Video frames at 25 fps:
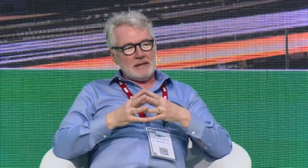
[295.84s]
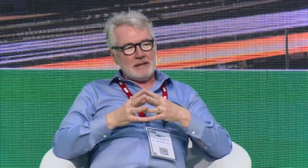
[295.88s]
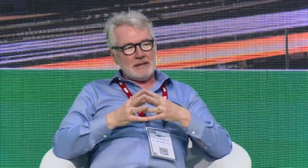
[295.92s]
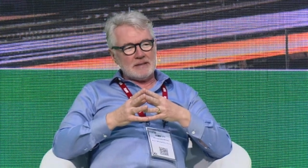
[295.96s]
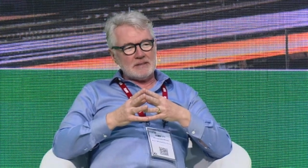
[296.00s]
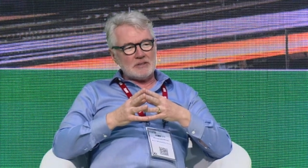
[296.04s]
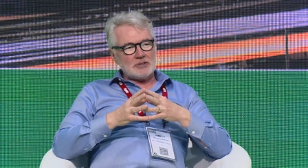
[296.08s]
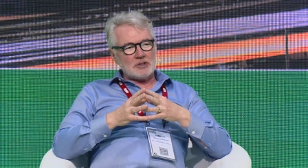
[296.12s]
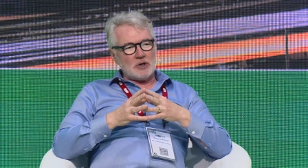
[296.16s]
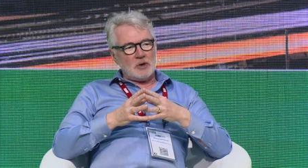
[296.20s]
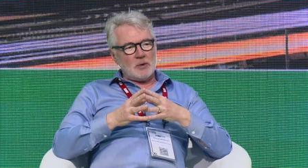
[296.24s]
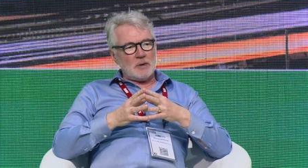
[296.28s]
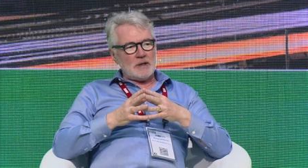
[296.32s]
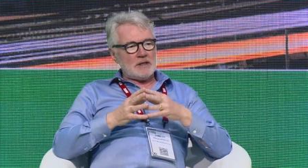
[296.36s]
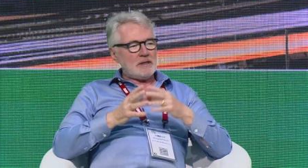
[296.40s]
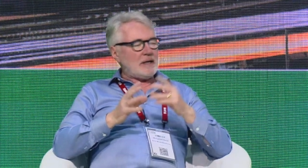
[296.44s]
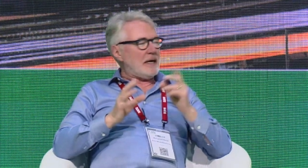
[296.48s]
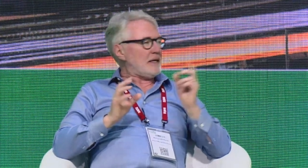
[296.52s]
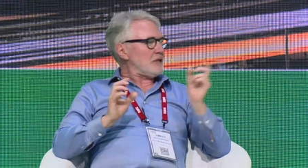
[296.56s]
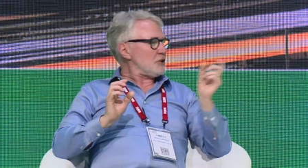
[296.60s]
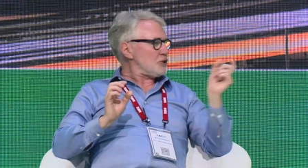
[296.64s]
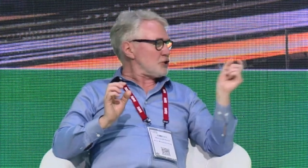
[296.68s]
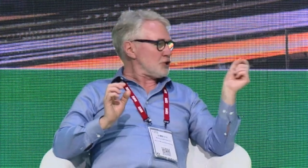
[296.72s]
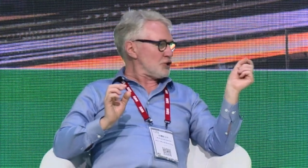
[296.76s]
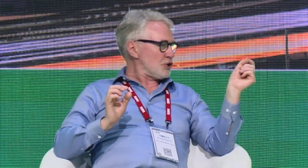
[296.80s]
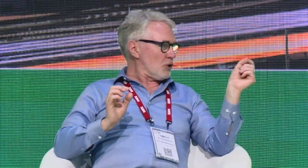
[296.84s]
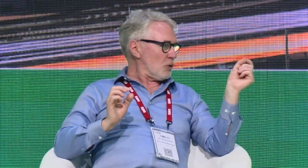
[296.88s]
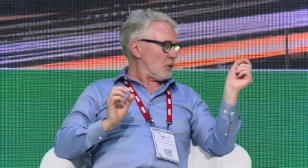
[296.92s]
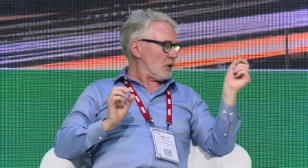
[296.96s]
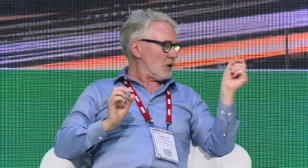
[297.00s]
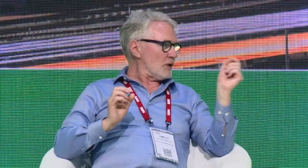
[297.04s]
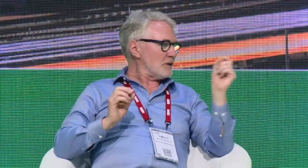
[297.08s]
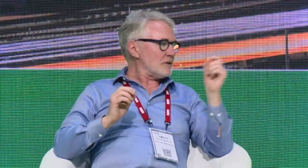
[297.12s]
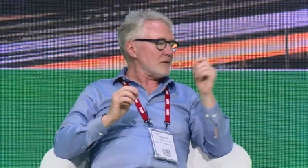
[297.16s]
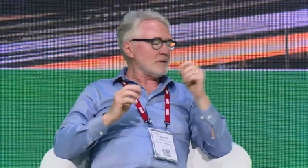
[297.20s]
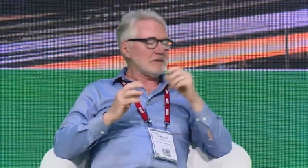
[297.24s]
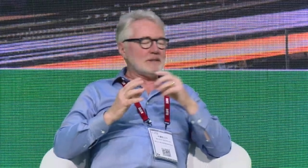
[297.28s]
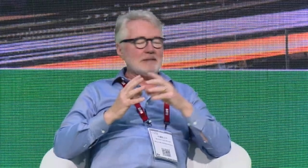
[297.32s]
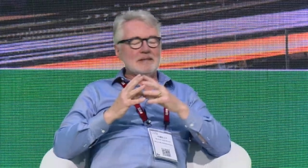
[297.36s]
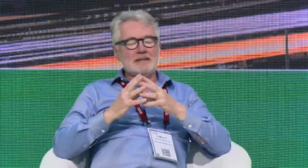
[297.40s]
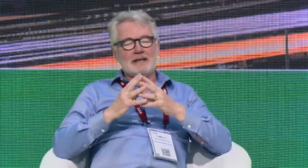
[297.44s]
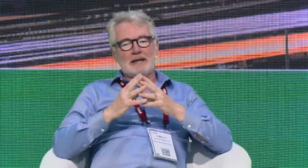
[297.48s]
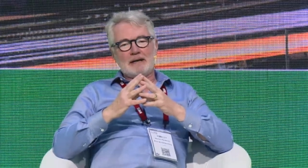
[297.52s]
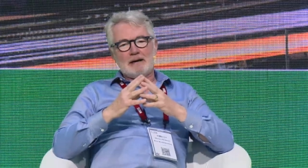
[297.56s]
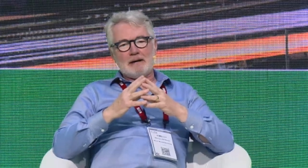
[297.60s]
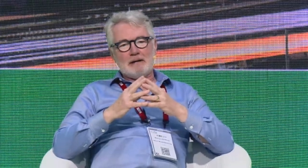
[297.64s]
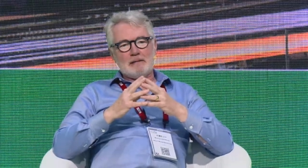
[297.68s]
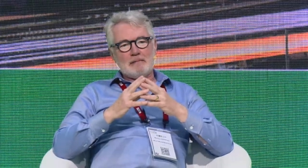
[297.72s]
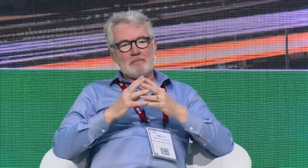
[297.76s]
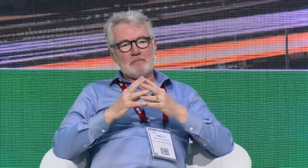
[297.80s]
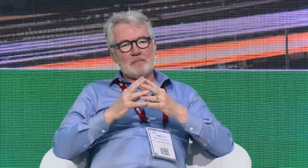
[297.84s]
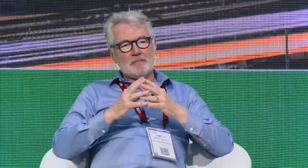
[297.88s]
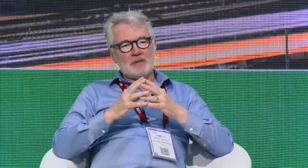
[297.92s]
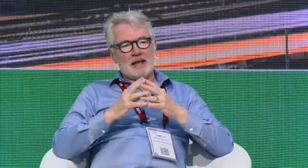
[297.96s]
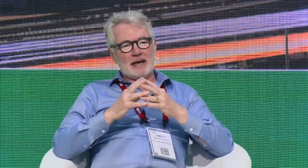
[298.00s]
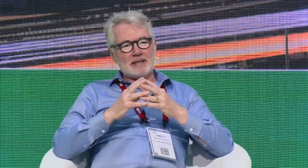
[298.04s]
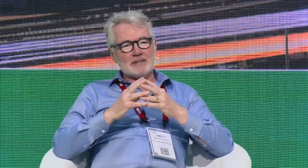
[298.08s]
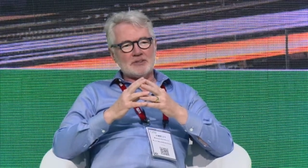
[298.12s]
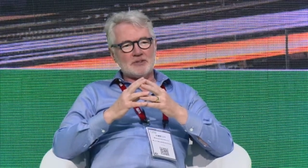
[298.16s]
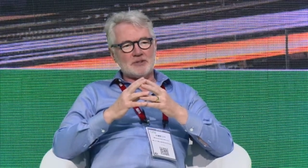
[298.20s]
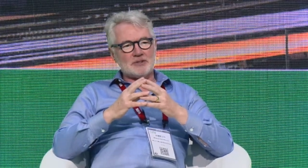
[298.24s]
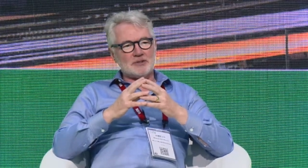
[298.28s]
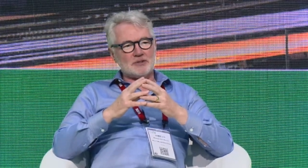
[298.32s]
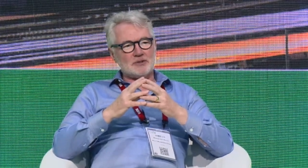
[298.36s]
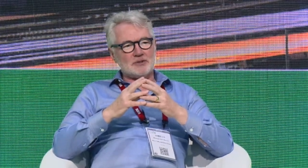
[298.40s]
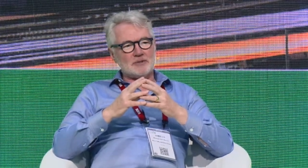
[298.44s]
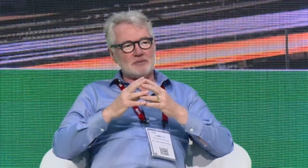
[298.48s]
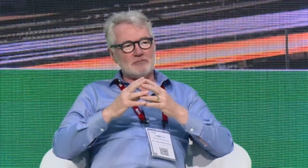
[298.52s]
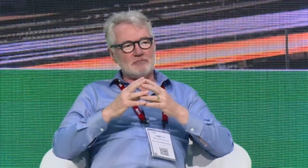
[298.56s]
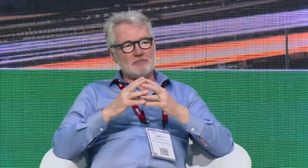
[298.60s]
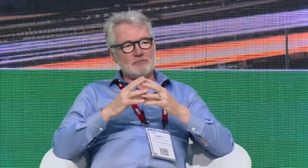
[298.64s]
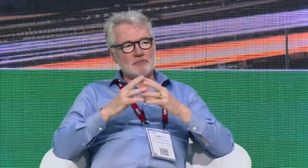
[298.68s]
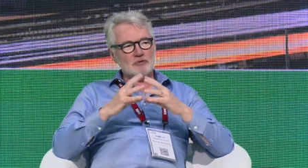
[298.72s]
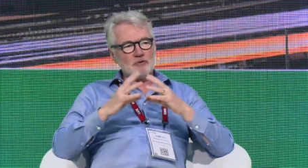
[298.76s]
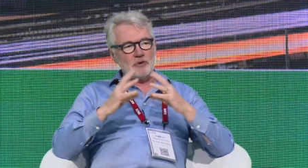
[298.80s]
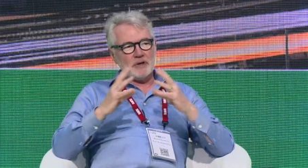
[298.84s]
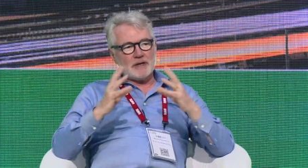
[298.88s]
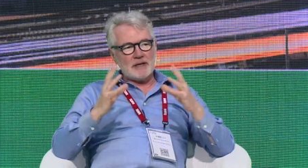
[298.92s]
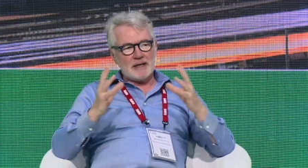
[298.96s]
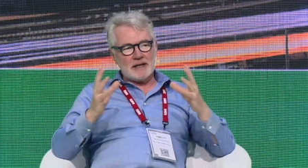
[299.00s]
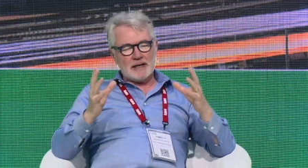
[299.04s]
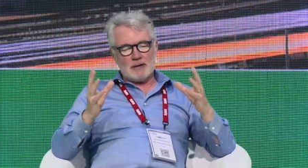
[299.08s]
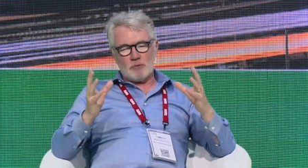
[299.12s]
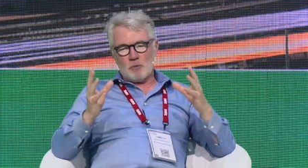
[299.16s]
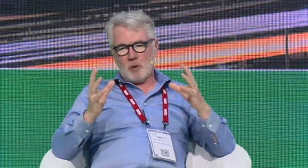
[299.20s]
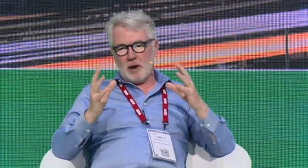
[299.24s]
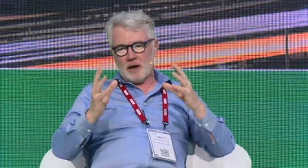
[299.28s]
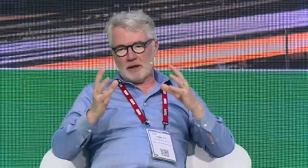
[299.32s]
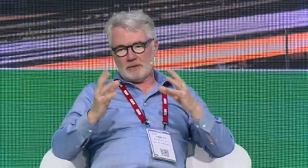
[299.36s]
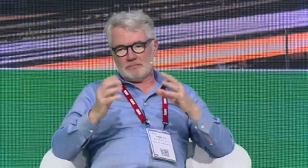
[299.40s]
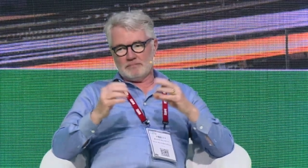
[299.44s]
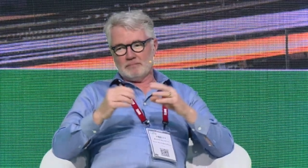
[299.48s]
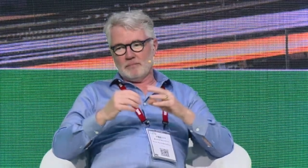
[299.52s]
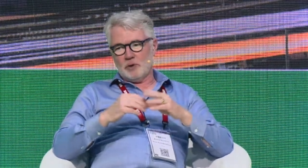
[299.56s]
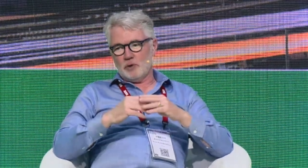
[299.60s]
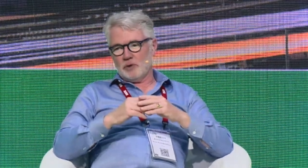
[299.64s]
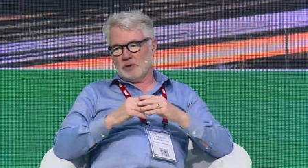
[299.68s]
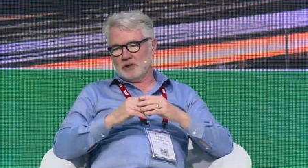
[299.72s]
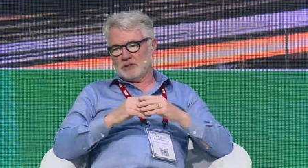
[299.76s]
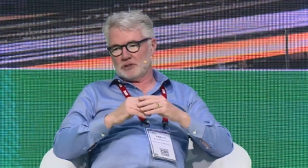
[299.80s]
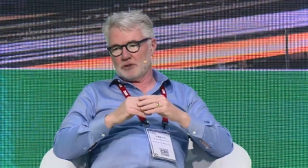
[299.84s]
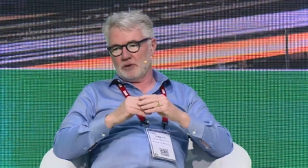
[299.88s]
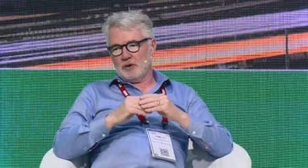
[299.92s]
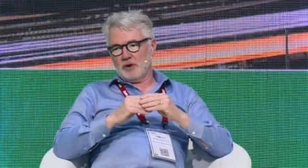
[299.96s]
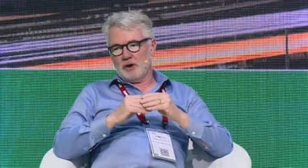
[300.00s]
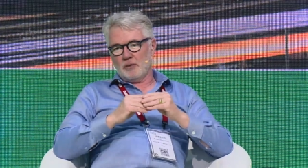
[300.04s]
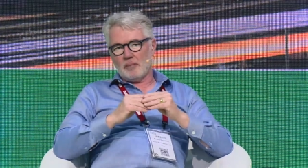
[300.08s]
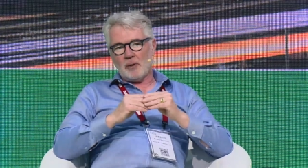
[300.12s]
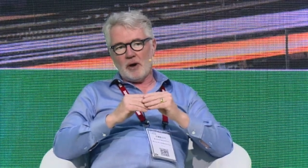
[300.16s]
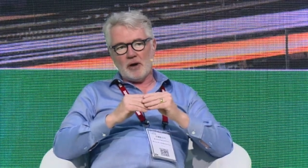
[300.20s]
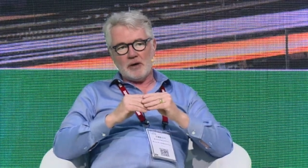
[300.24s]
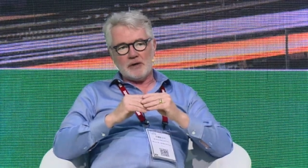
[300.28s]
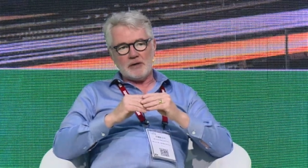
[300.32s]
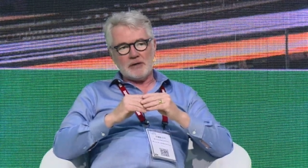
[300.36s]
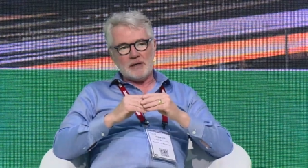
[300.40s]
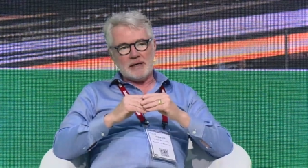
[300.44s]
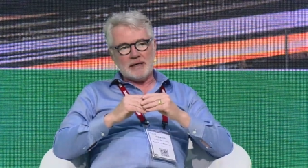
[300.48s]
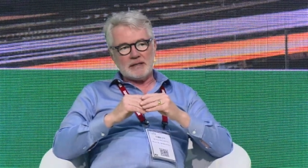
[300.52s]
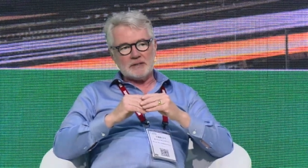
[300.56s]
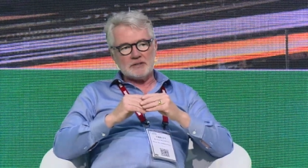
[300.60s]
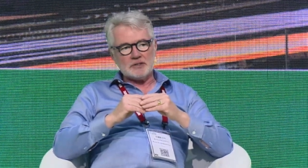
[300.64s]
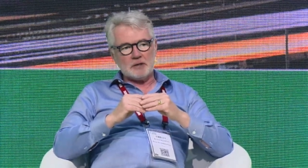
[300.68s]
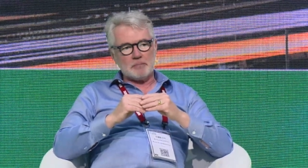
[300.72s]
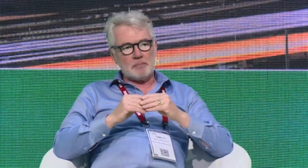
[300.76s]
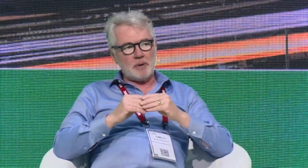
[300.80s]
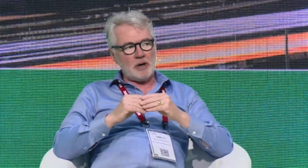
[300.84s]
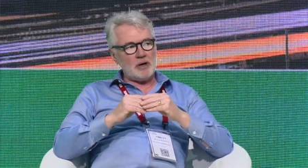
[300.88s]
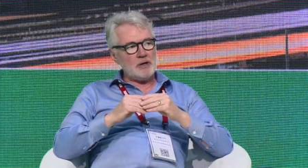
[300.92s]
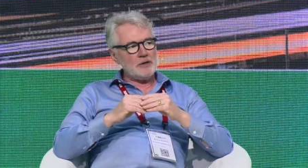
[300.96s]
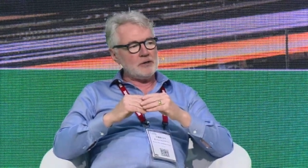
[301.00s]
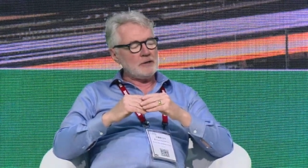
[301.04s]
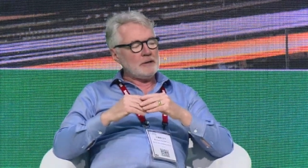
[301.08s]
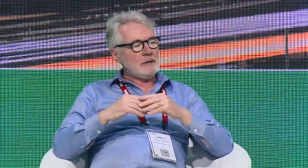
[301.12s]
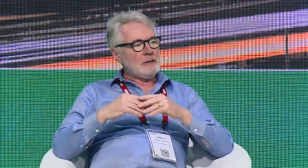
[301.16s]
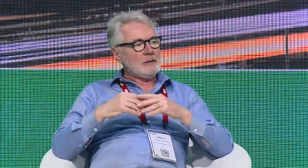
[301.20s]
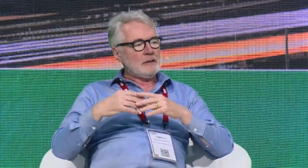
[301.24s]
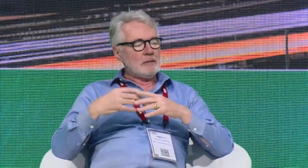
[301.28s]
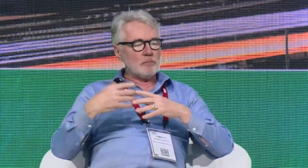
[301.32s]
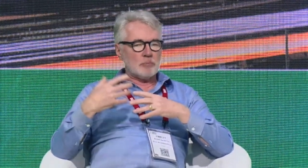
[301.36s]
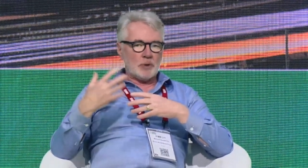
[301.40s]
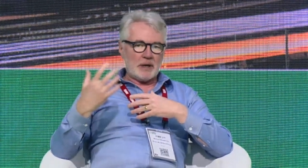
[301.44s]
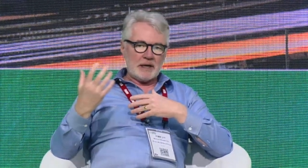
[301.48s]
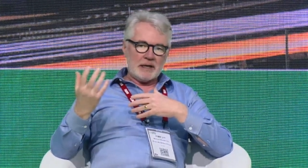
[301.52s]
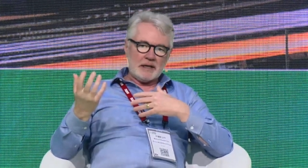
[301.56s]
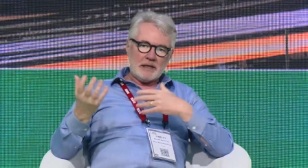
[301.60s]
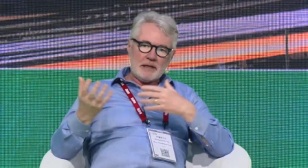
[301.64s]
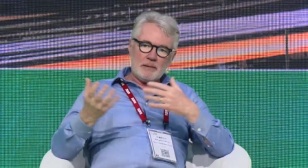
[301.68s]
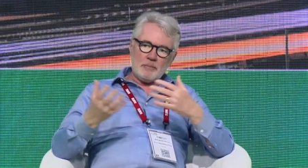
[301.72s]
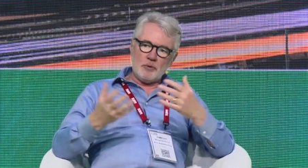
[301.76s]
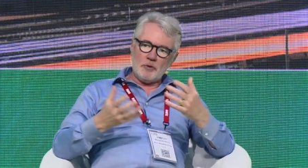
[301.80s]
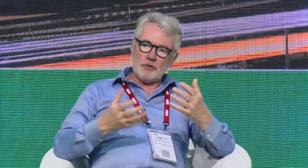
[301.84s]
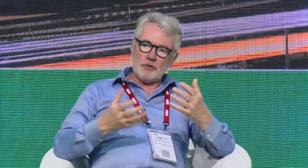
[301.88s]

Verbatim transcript: And so in, in short, um, that's really what Moon is all about. It's about bringing the